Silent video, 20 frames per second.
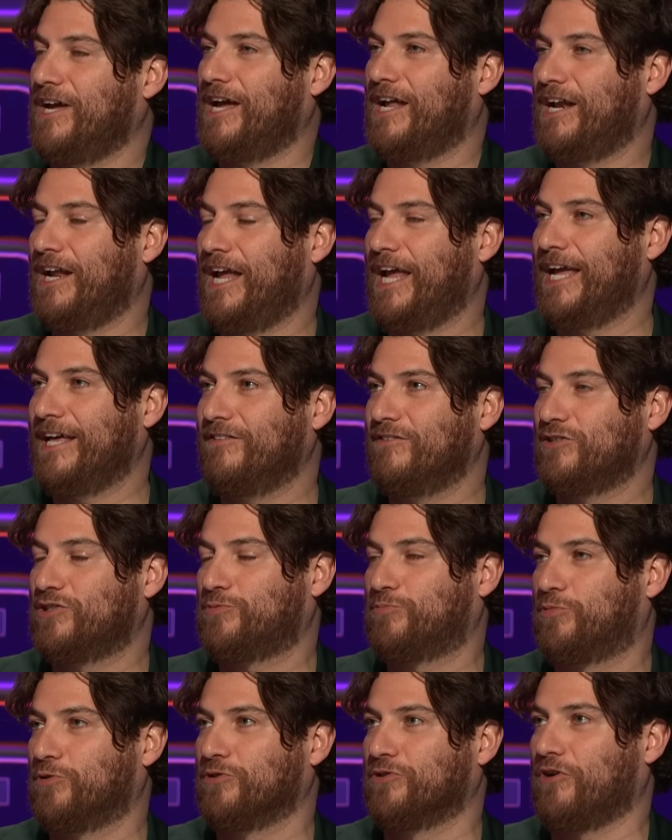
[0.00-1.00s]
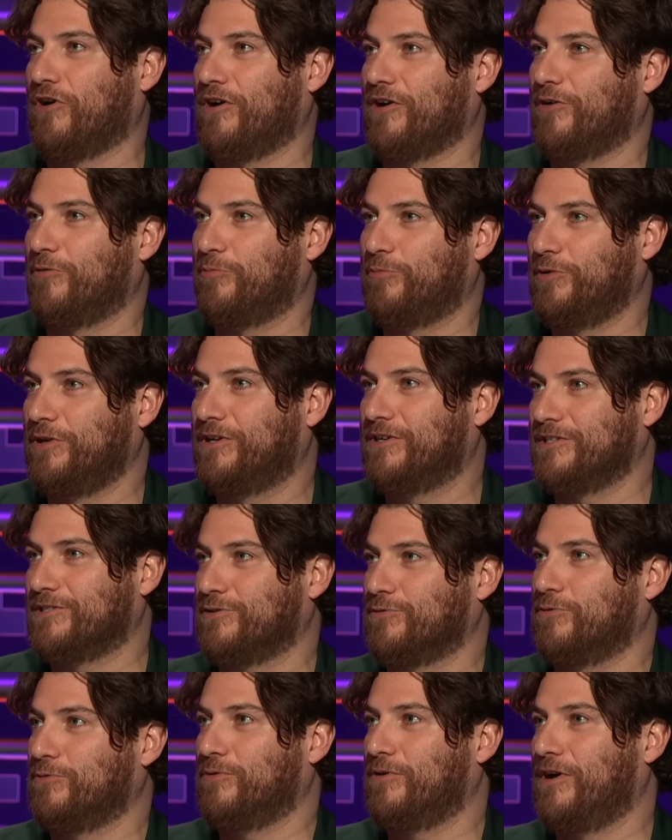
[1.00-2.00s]
an English bulldog because
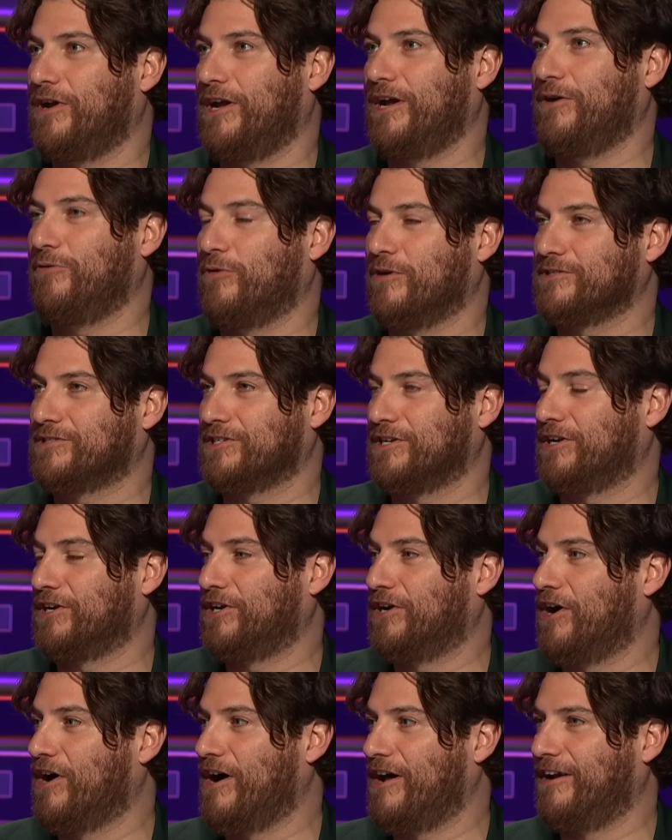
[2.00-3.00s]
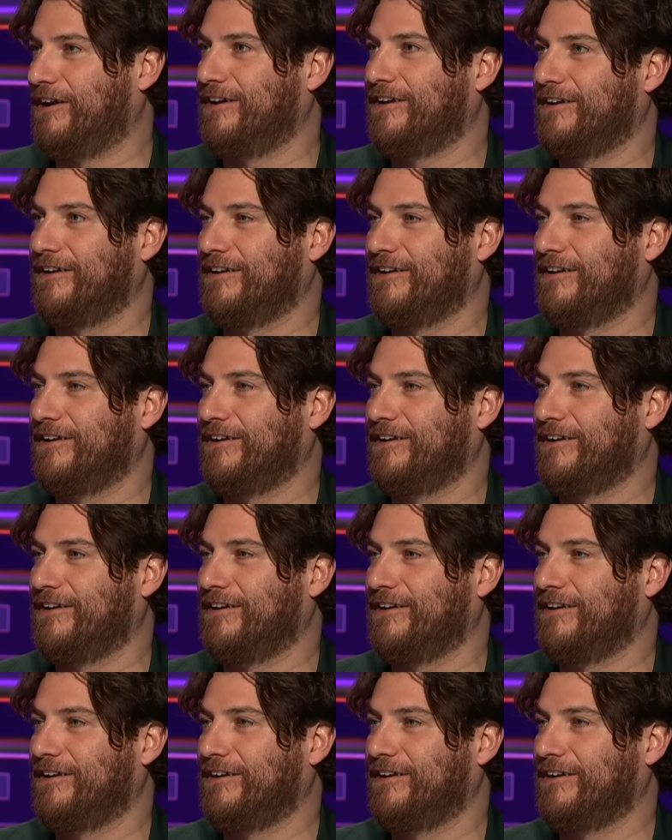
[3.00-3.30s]
it, it wasn't a gun.